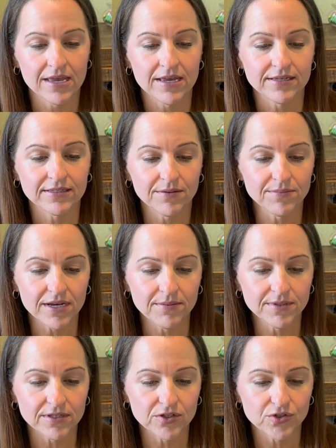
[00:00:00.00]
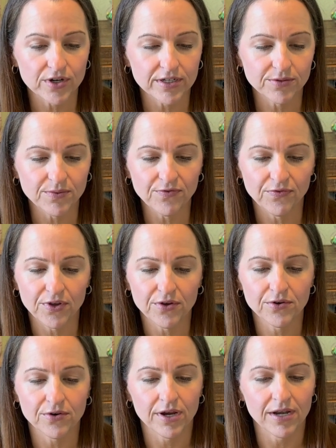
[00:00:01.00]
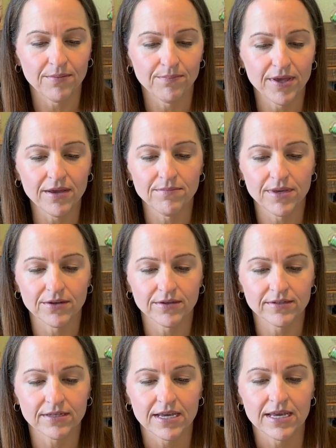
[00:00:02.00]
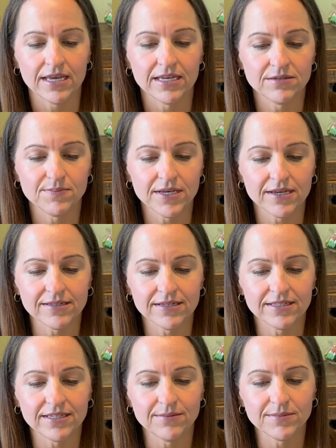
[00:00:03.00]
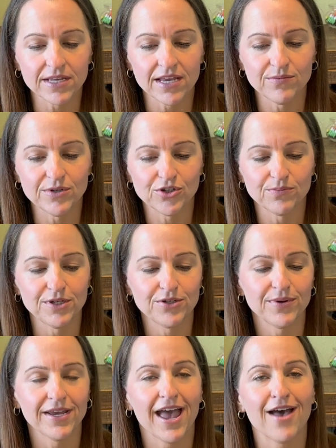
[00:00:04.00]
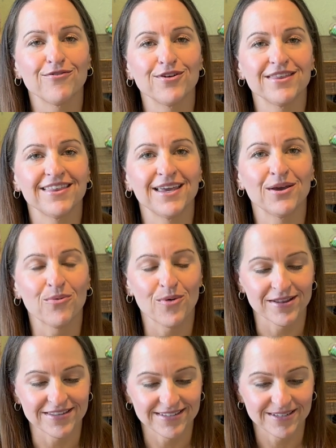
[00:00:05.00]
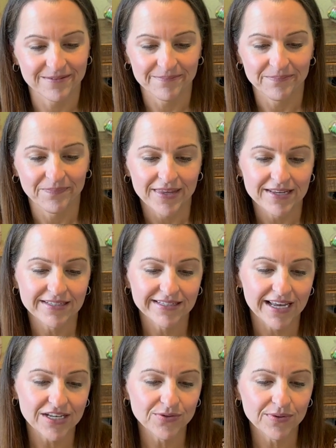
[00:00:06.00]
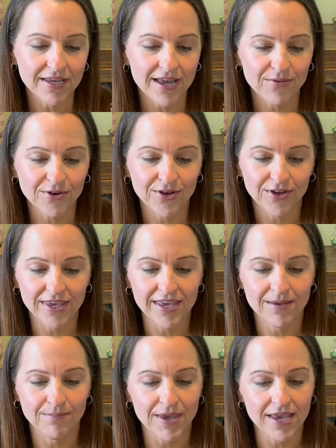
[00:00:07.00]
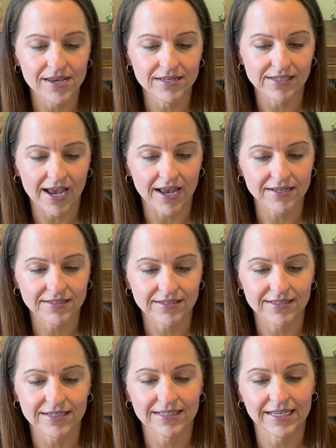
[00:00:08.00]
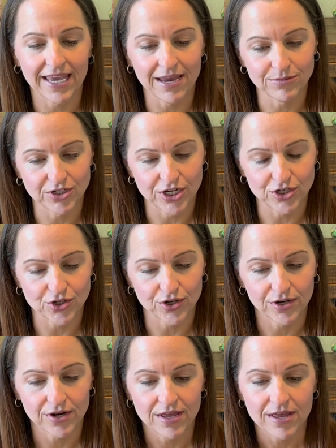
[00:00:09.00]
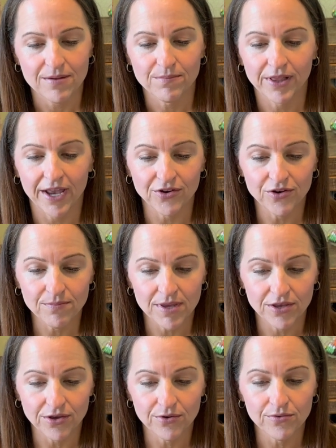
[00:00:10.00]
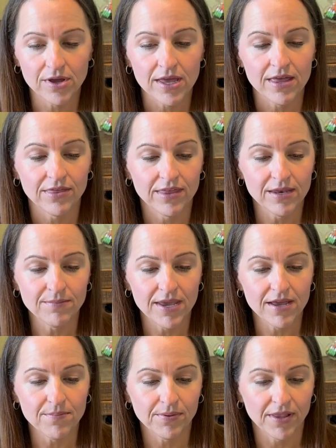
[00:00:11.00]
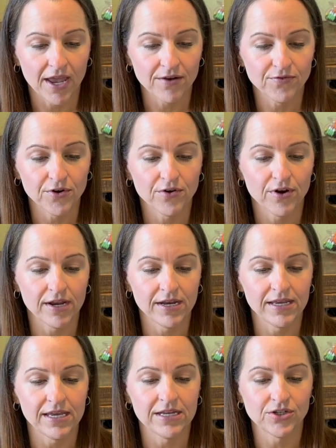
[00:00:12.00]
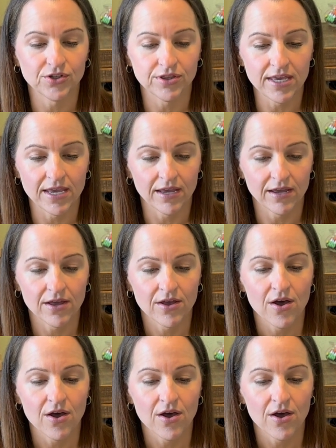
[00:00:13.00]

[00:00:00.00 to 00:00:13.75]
Sometimes the stress we feel creating big meals is because it seems like we should be doing everything at once. Scheduling out cooking and baking tasks is a game changer. Plan your menu, then make a plan for creating each thing.